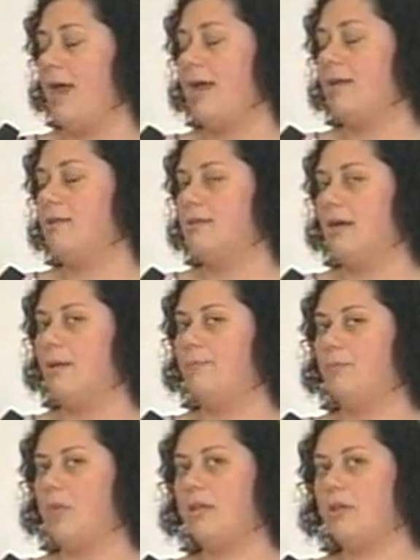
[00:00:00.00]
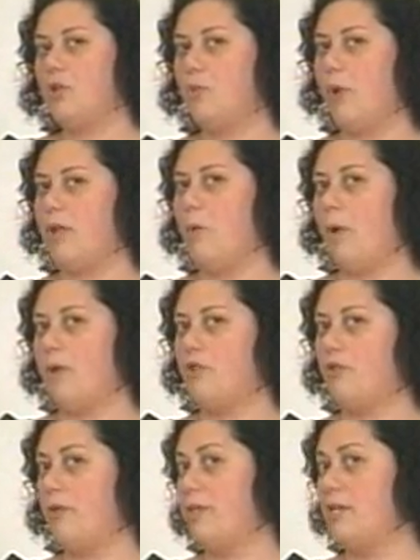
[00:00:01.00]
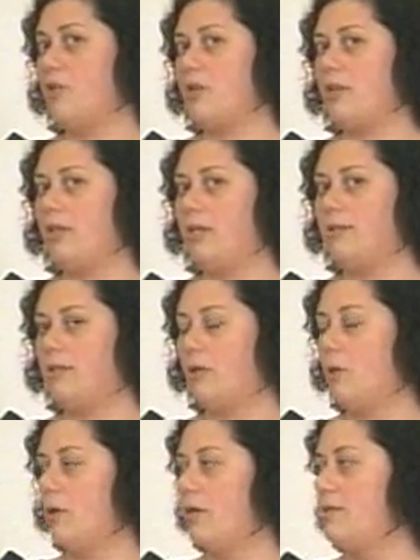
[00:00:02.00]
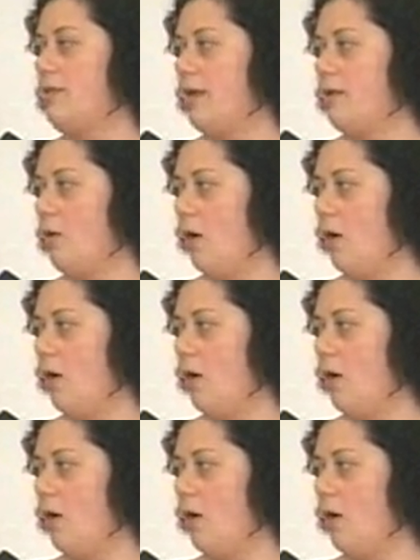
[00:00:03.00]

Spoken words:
And English 101 traditionally is the course that